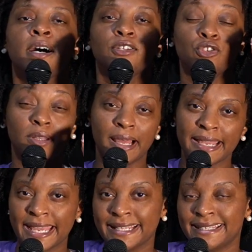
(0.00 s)
July
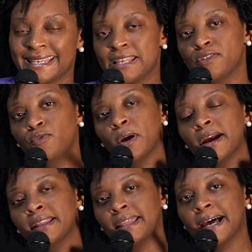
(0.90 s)
18th for
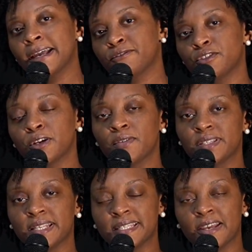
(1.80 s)
our live
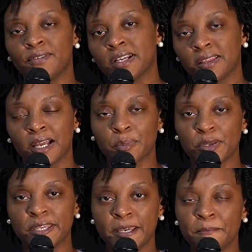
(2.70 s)
service at 7 o'clock
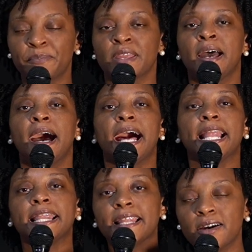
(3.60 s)
p.m. I
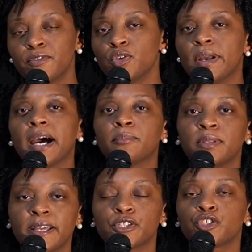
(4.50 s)
love you. God
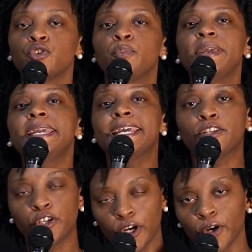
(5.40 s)
bless you. Be
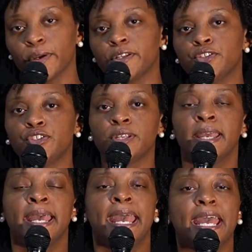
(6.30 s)
encouraged
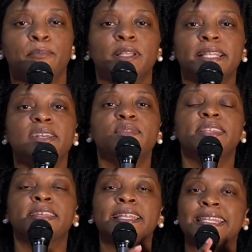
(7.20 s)
and believe that,
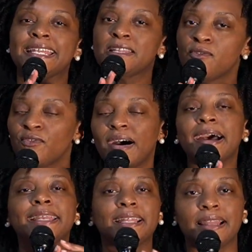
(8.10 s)
that that
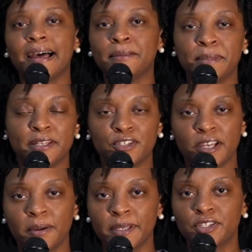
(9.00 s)
divine alignment is
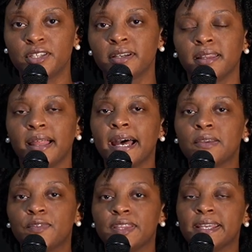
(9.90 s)
coming to your
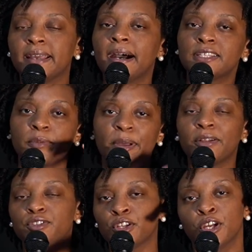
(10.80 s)
life and that God's
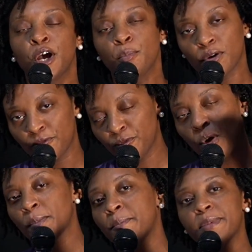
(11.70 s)
about to
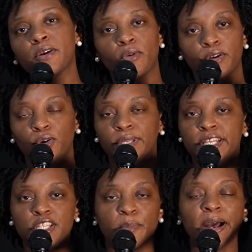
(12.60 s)
perform a miracle and
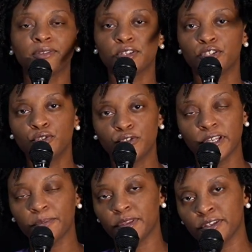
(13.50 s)
he's about to do
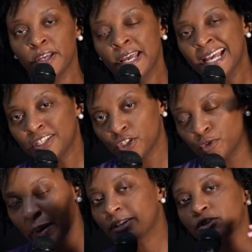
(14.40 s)
something
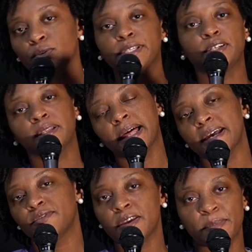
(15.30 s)
special in your
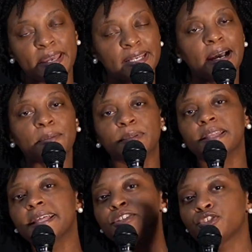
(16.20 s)
life. Amen. God
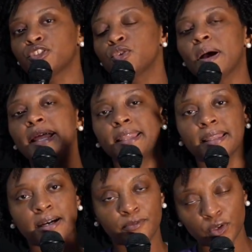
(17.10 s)
bless you. I
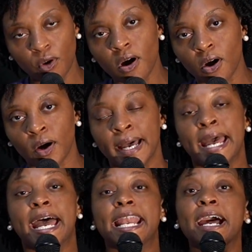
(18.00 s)
love you all
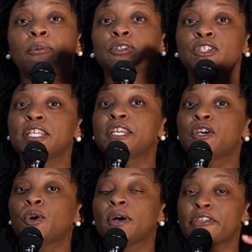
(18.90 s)
and I will see you
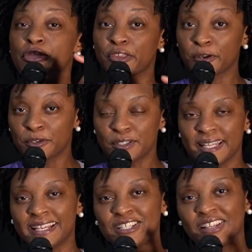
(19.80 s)
on
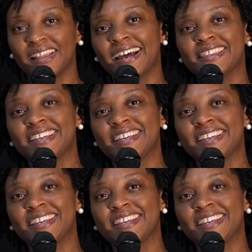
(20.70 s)
Thursday, July the